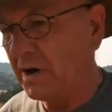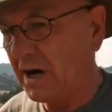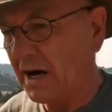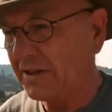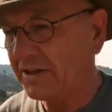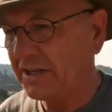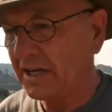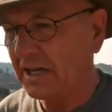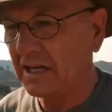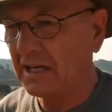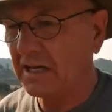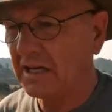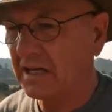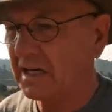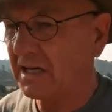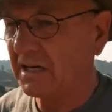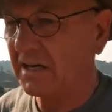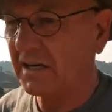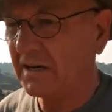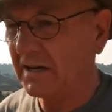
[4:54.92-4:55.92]
I
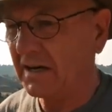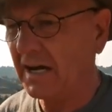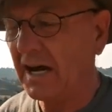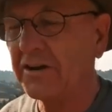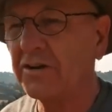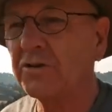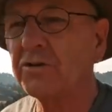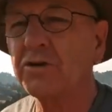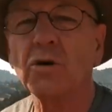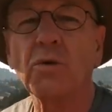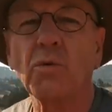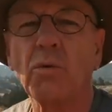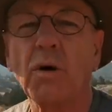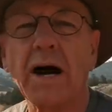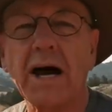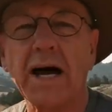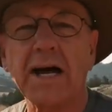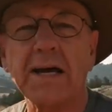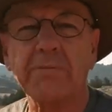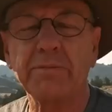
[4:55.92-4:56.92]
don't know
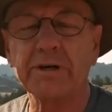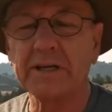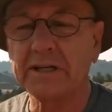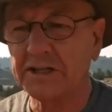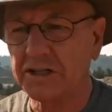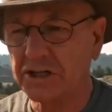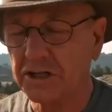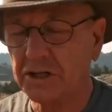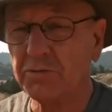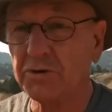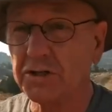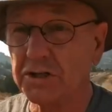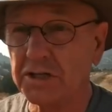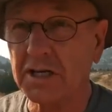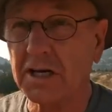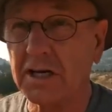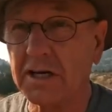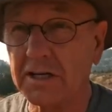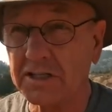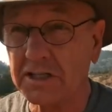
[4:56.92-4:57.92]
why, but she
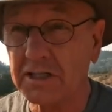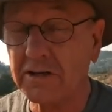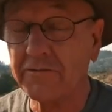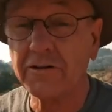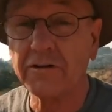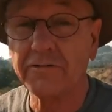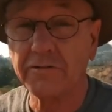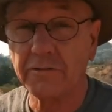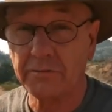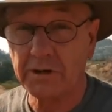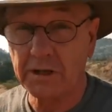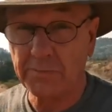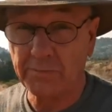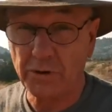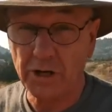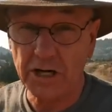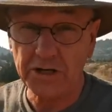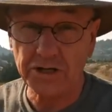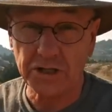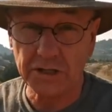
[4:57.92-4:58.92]
was suffering from
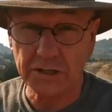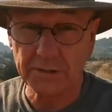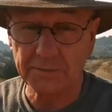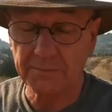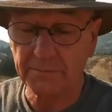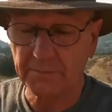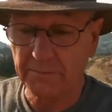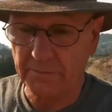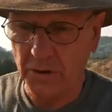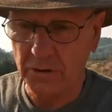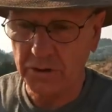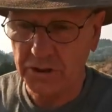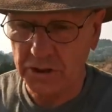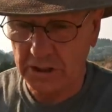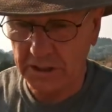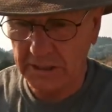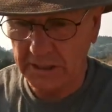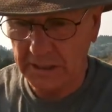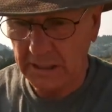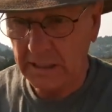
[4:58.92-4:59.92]
depression.
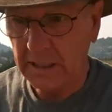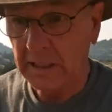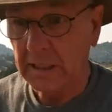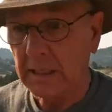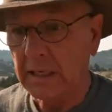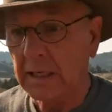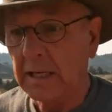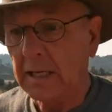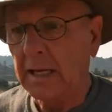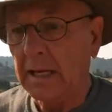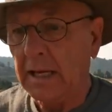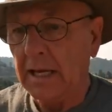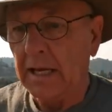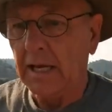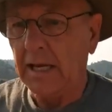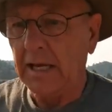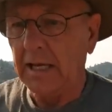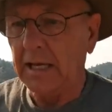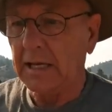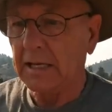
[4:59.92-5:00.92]
mostly,
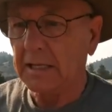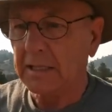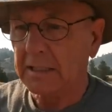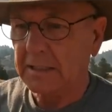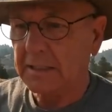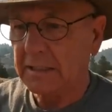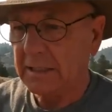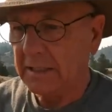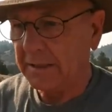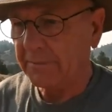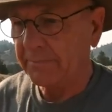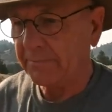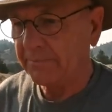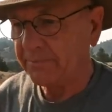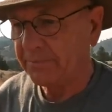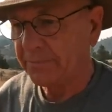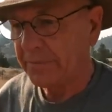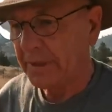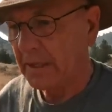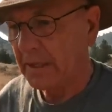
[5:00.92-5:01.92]
and